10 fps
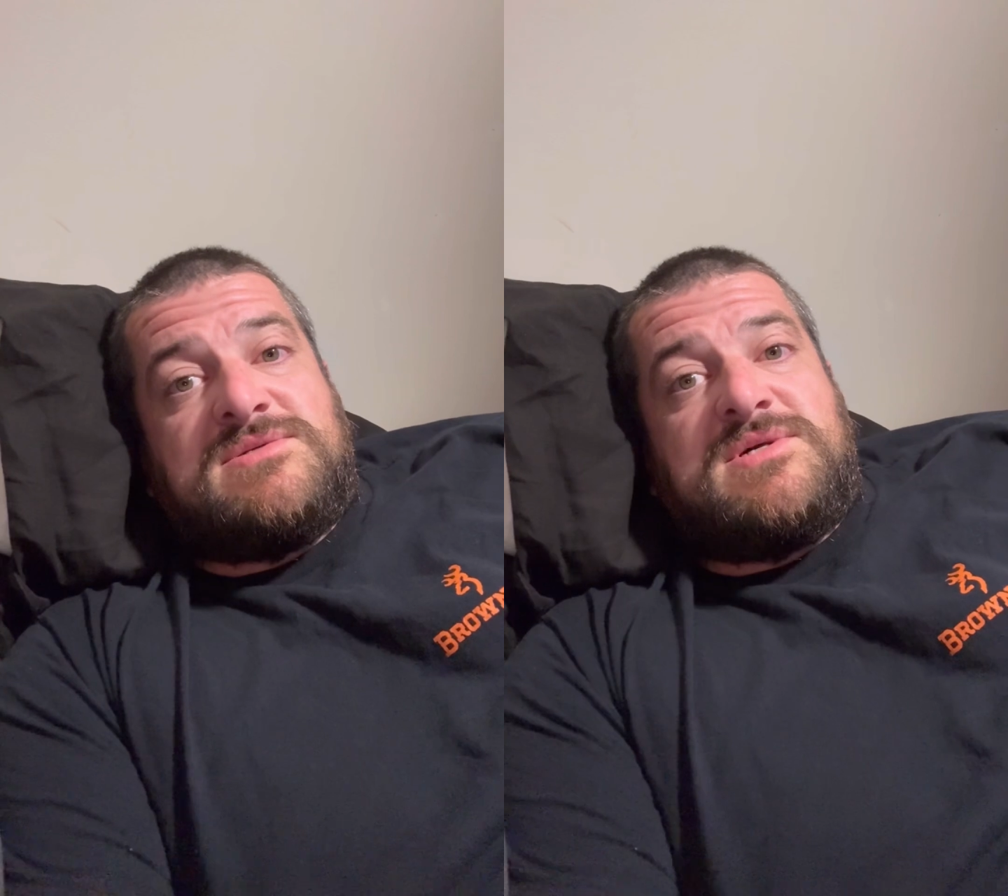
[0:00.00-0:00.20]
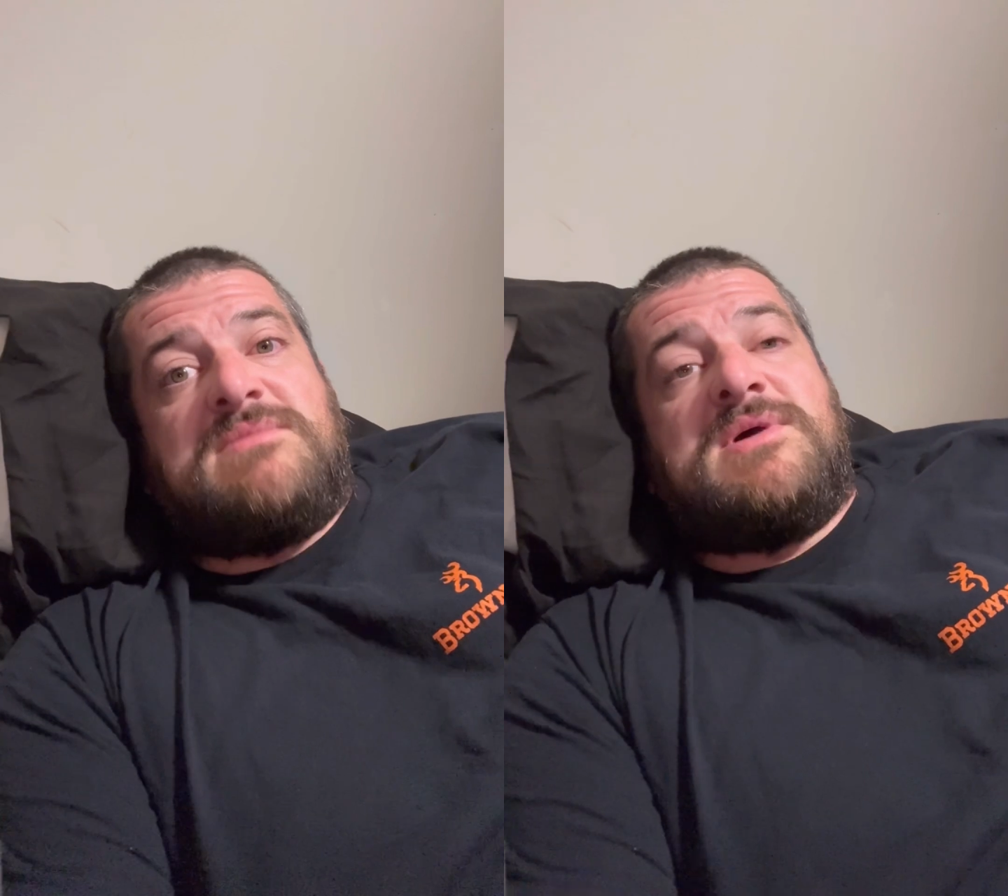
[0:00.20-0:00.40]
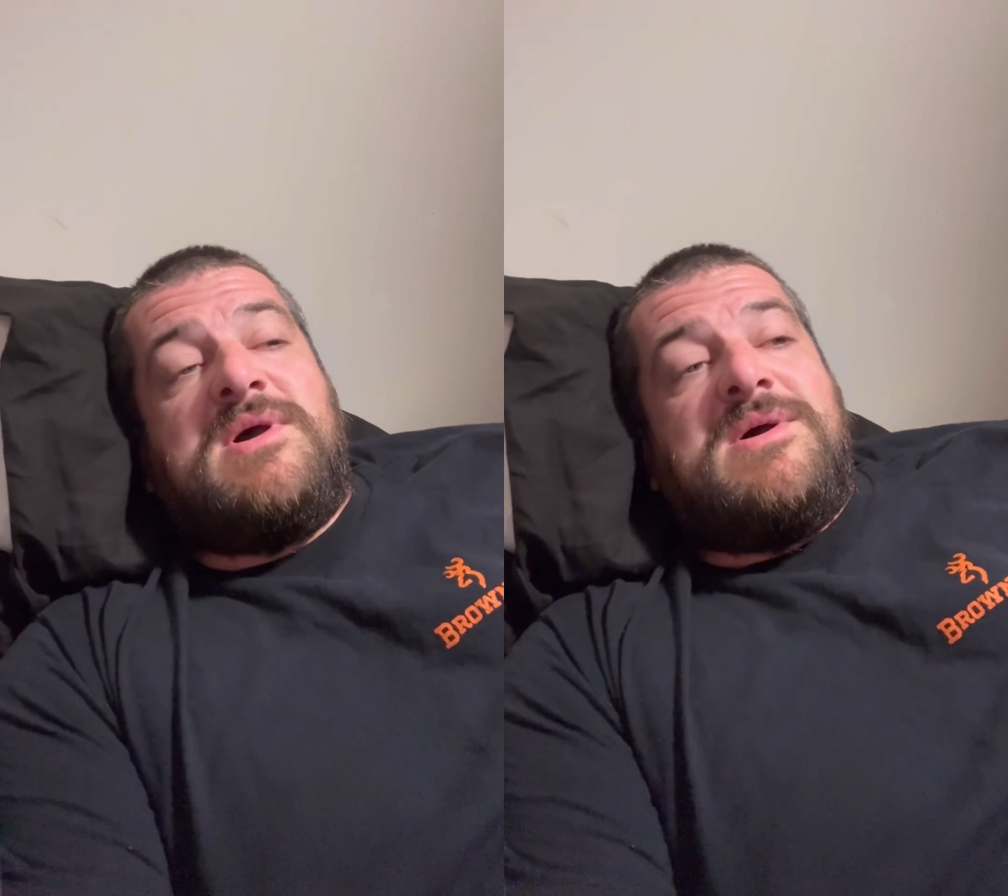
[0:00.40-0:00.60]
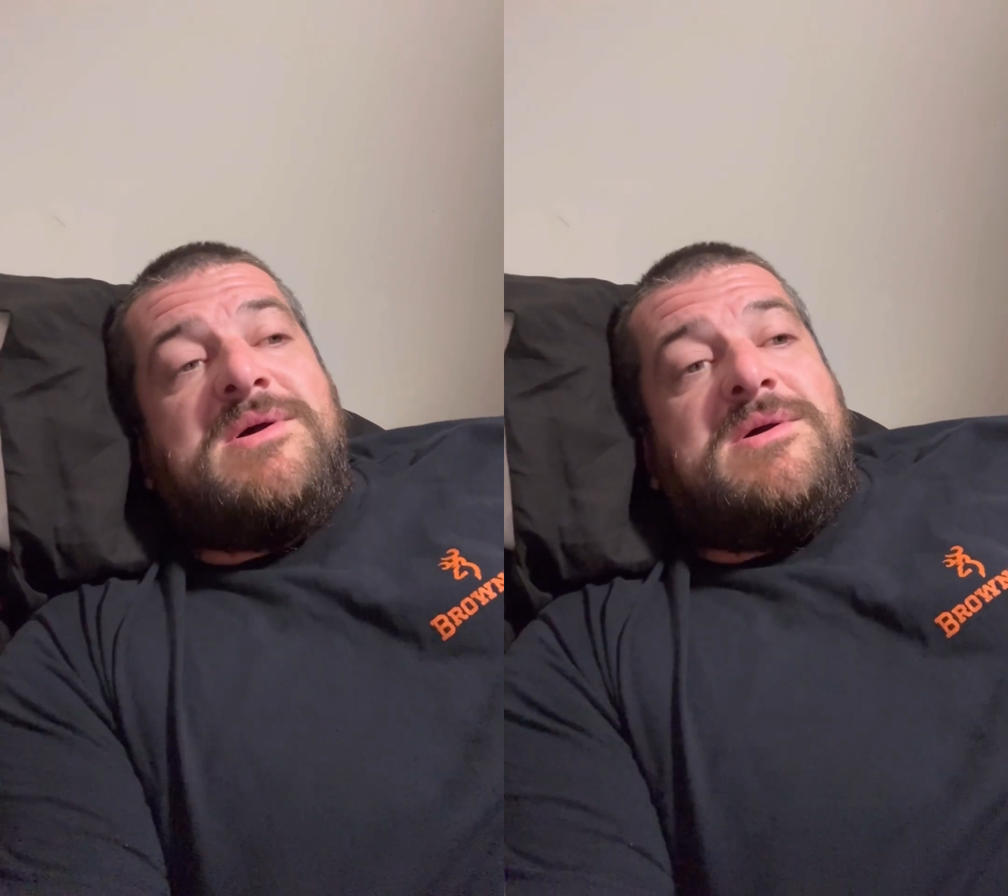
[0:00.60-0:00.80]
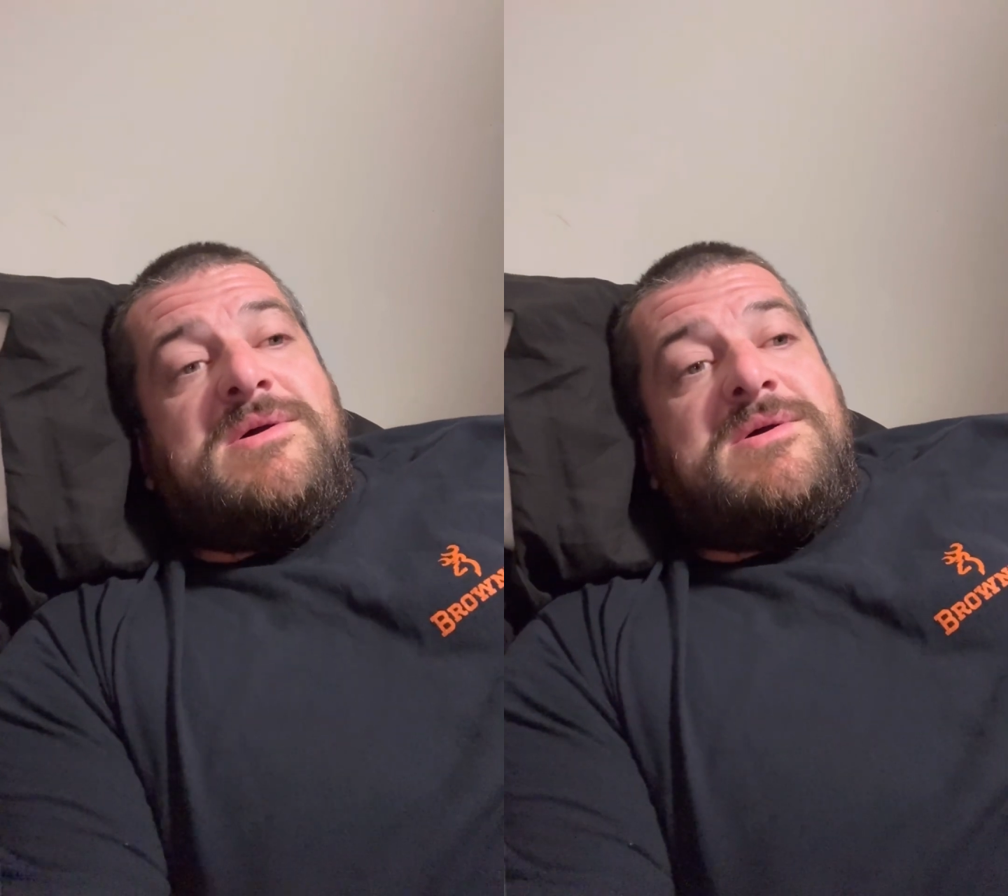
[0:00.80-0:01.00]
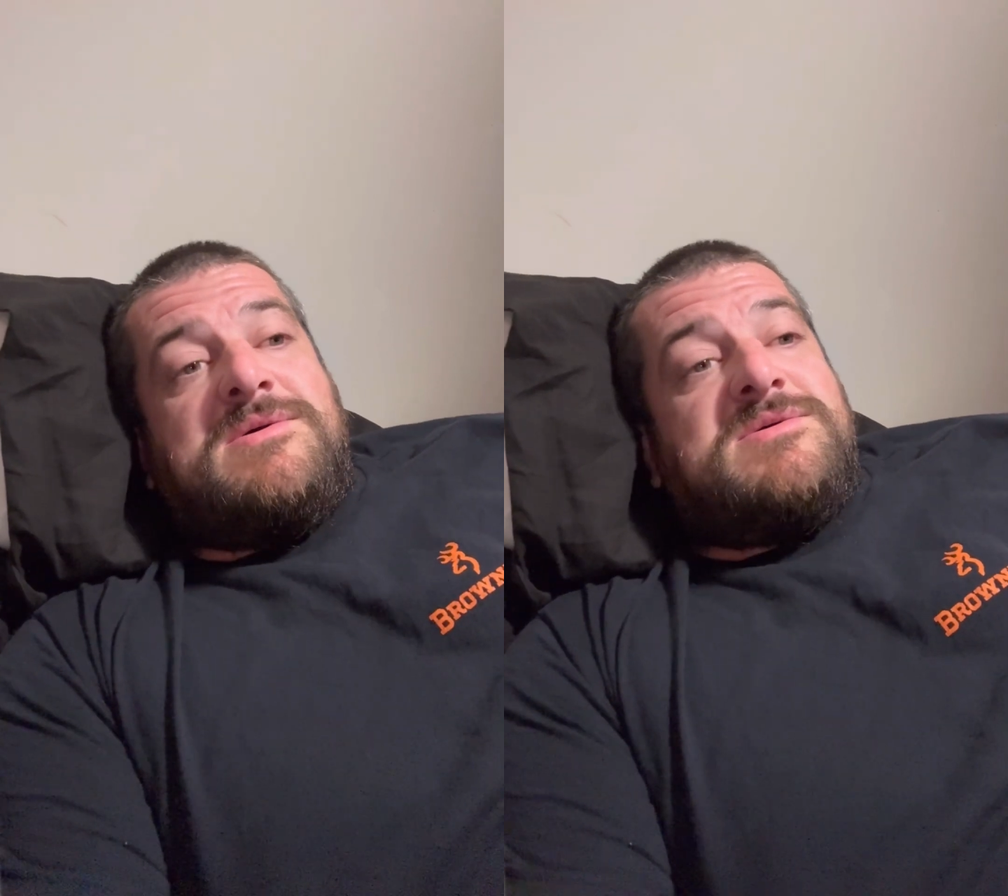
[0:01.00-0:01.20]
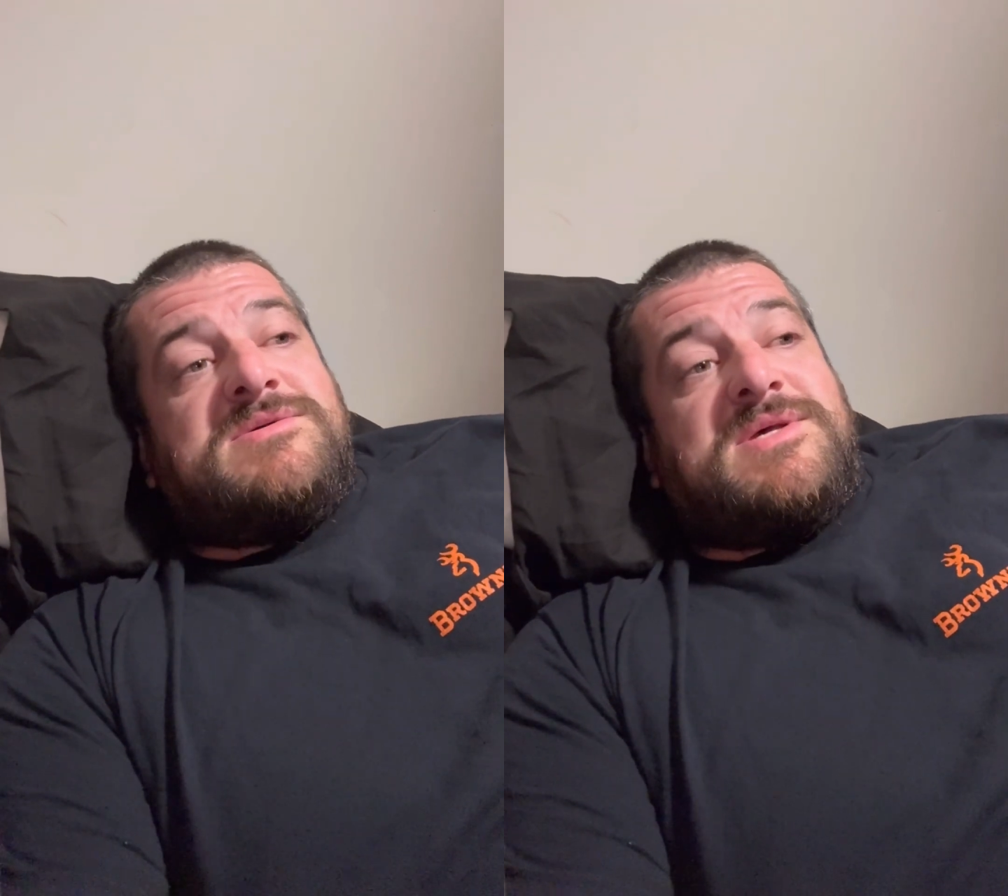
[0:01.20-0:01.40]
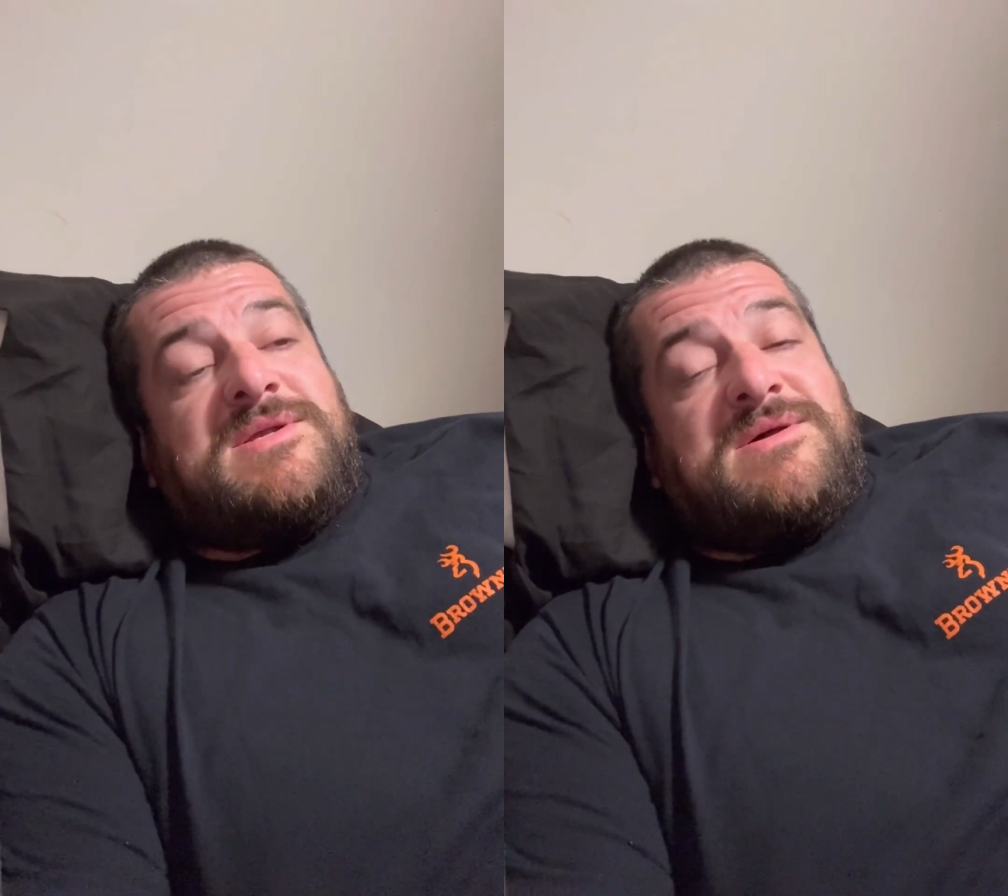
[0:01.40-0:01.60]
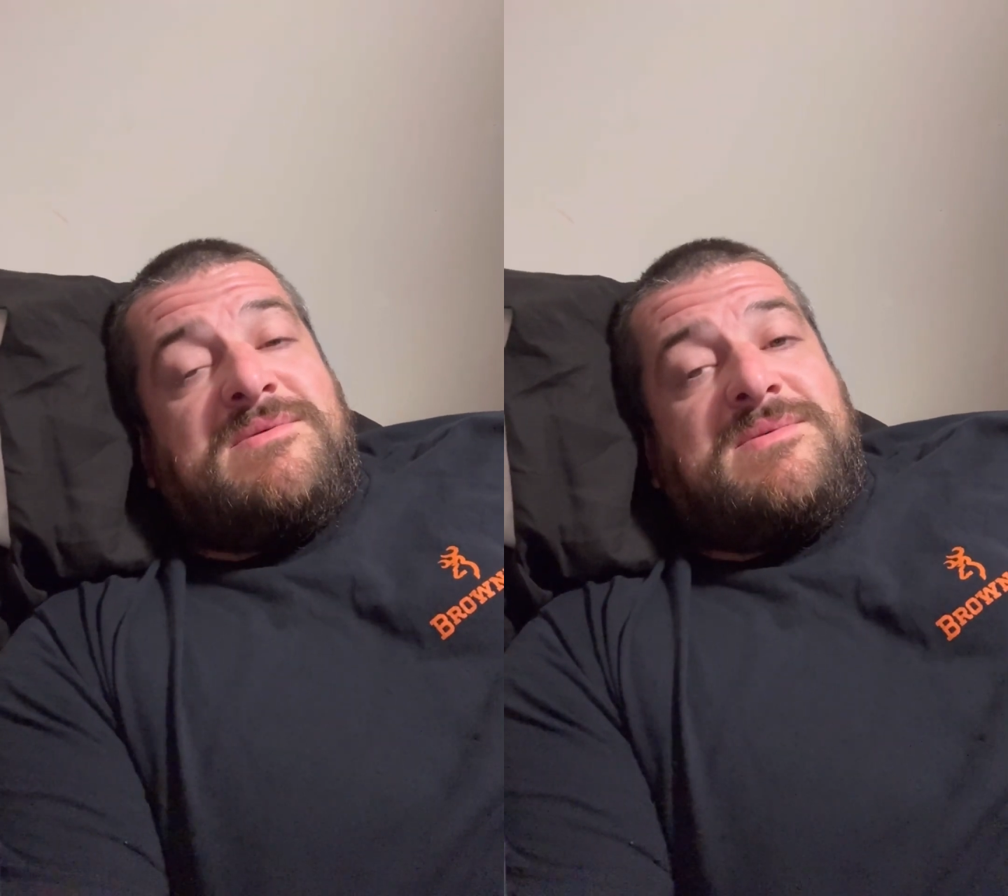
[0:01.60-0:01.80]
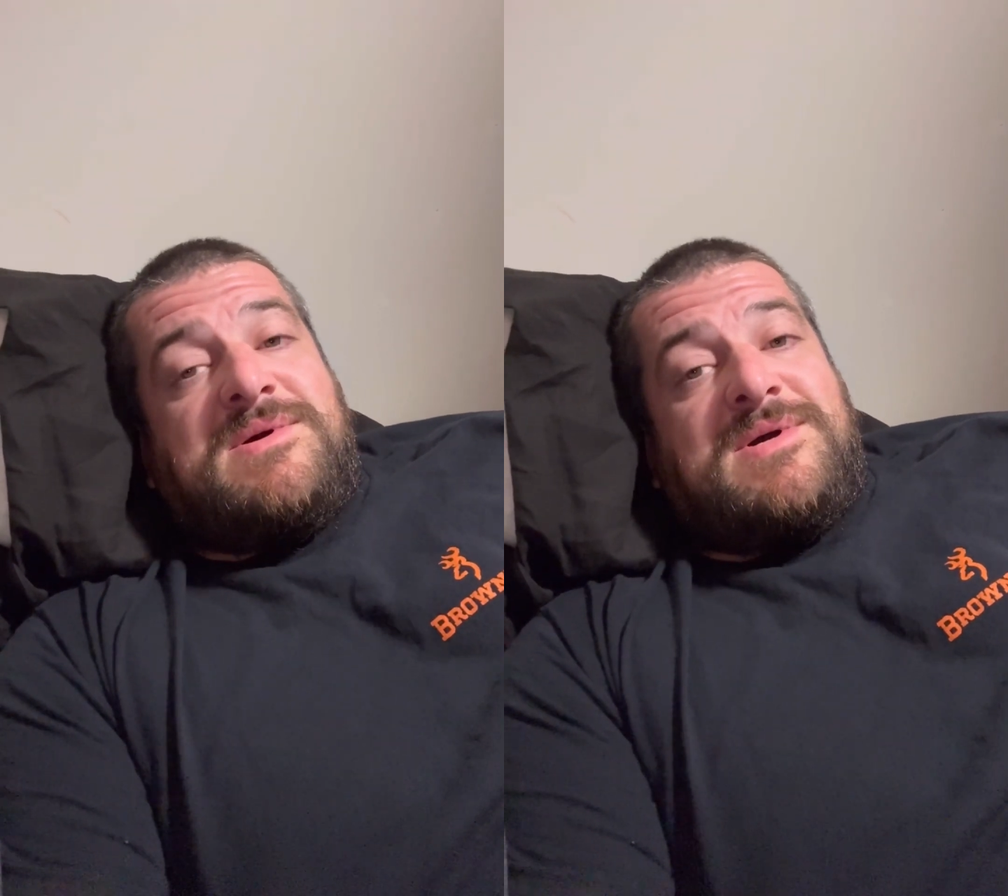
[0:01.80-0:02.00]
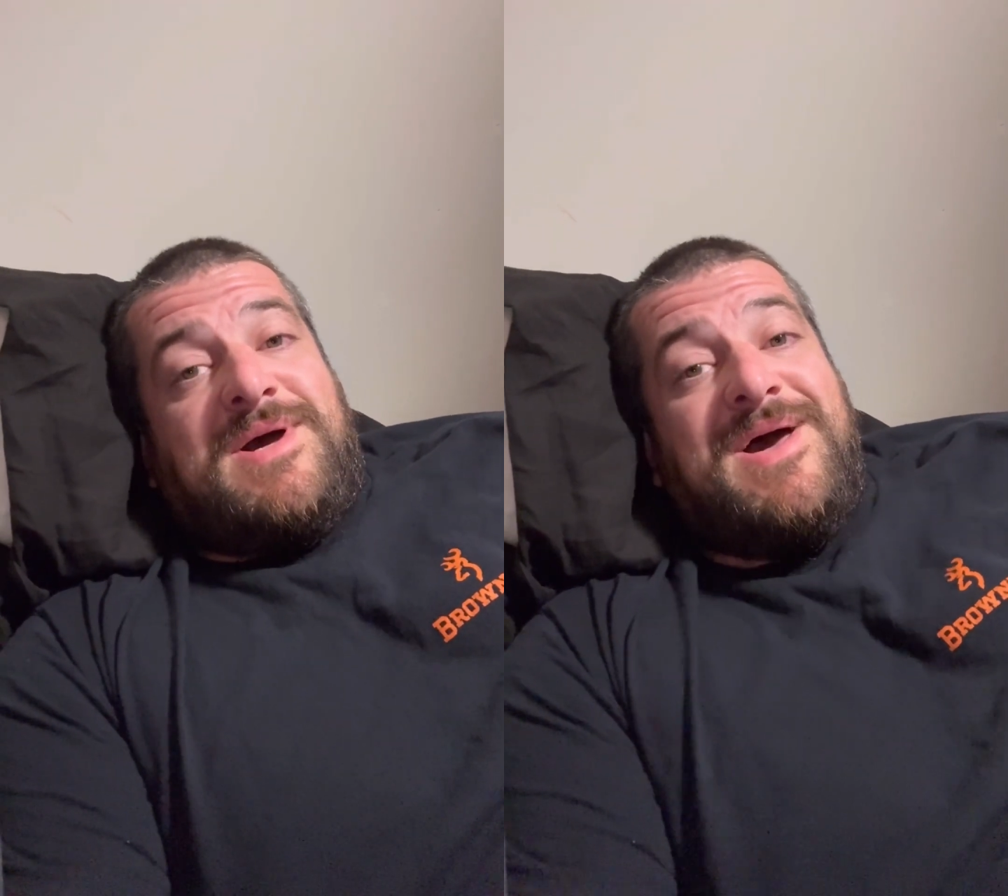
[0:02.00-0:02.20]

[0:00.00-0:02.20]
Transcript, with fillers: stuff. She's like, no way,